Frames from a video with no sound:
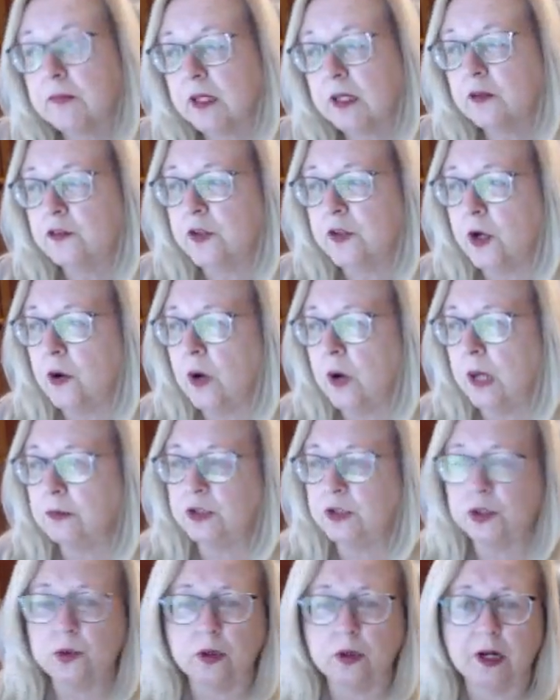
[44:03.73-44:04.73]
So I'm
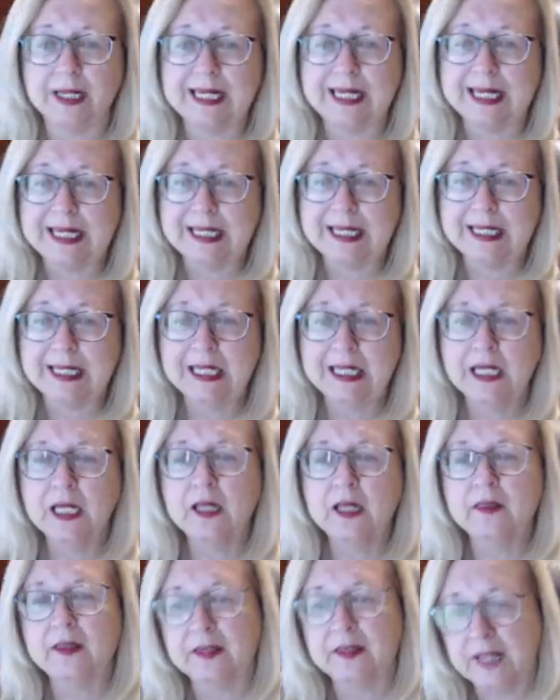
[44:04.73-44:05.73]
sure, again,
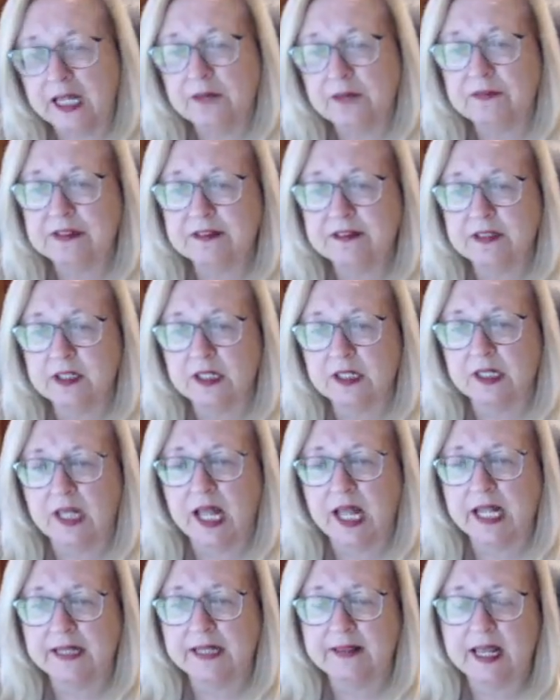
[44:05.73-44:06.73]
the left isn't going to
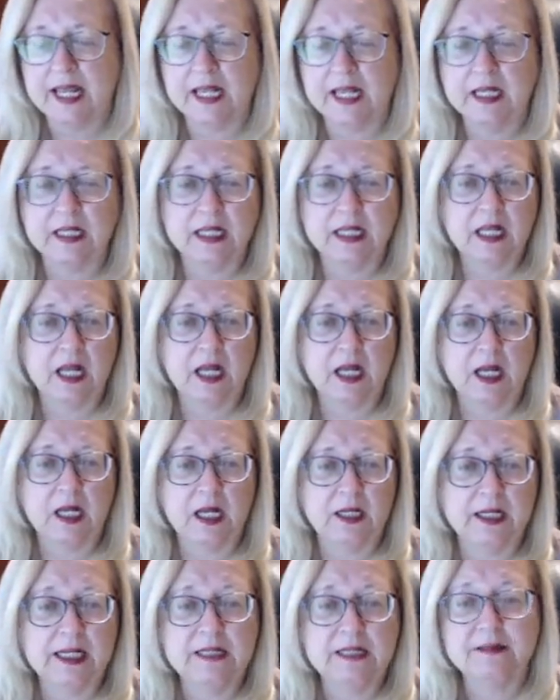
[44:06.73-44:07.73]
like that.
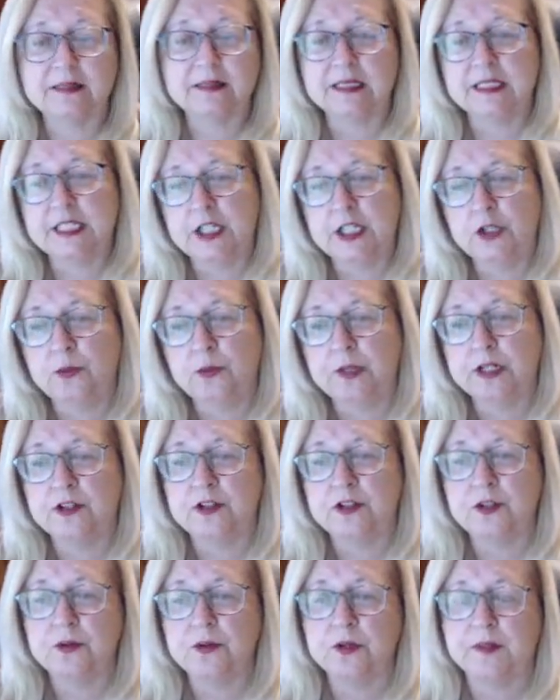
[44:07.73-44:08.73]
He's continuing to
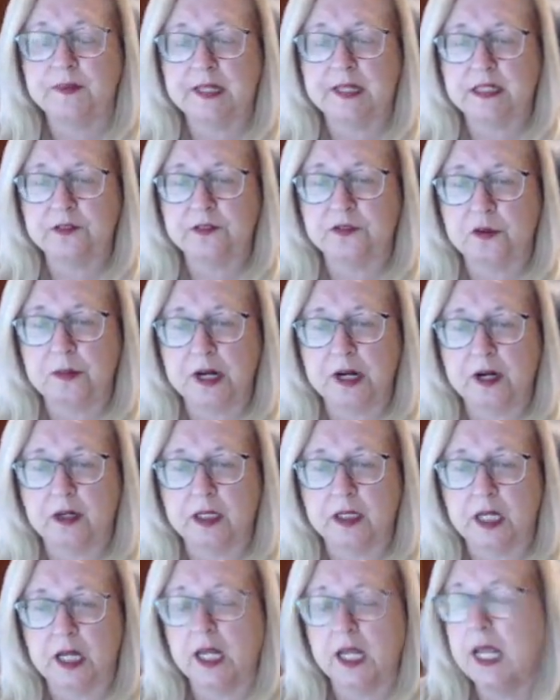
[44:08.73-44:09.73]
do good things for
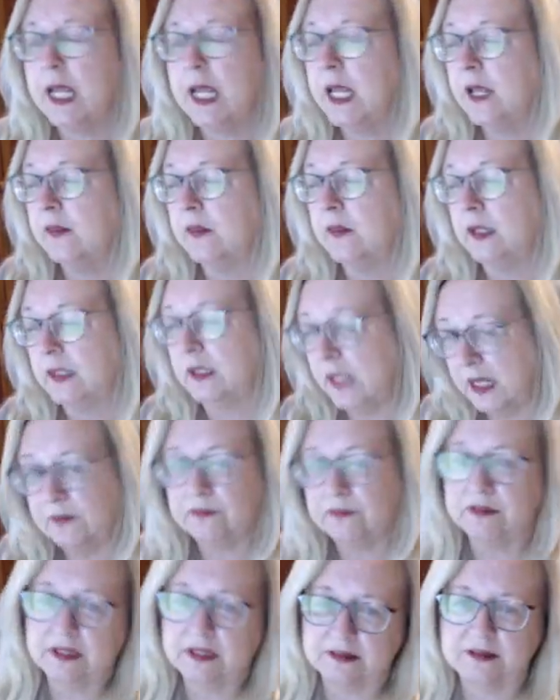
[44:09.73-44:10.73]
America. The
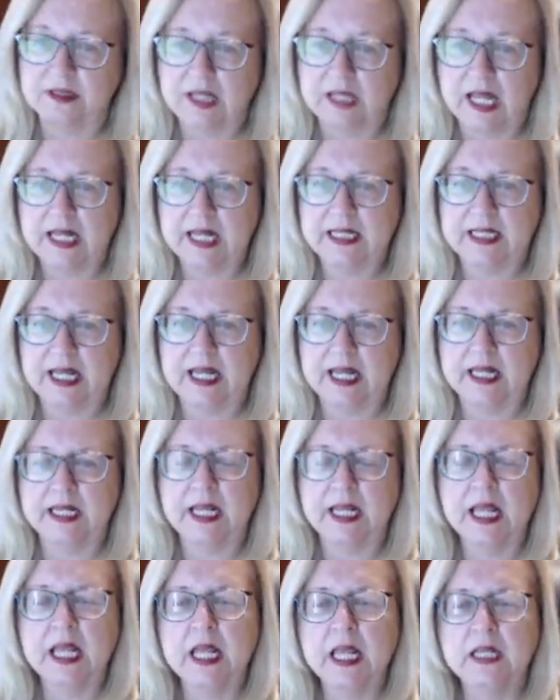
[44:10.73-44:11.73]
left doesn't like that.
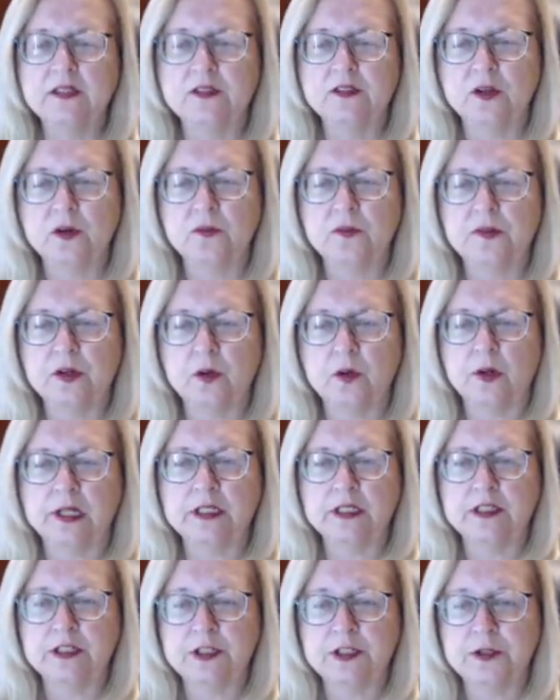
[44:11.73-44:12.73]
So they're going
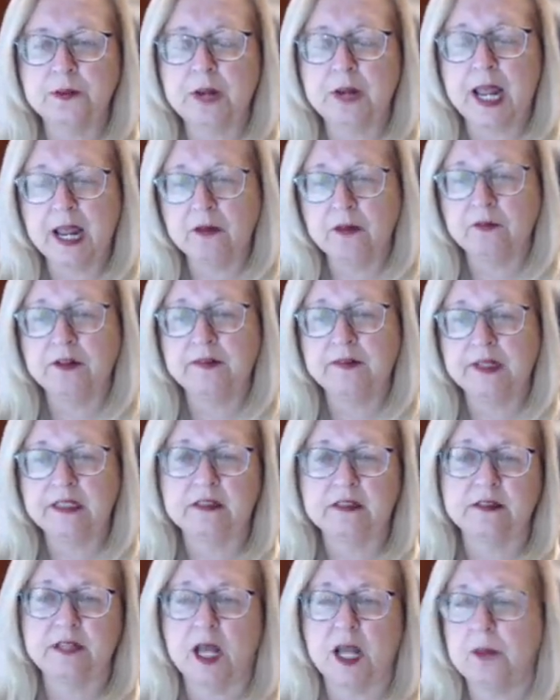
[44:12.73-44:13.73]
to do everything to
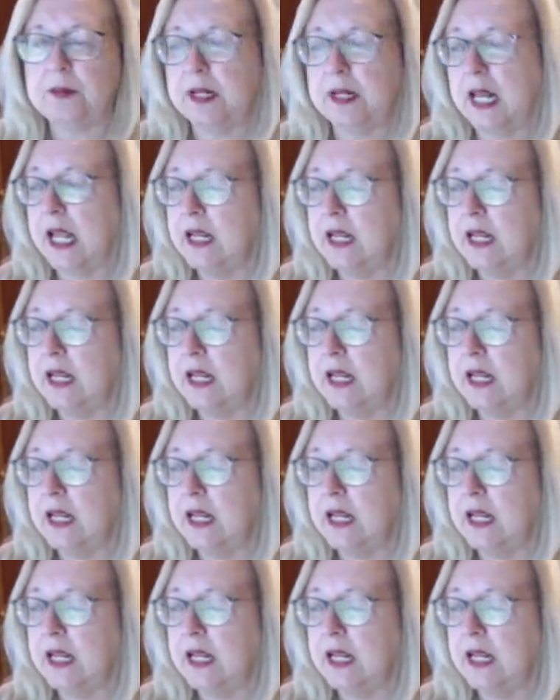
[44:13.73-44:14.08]
stop it.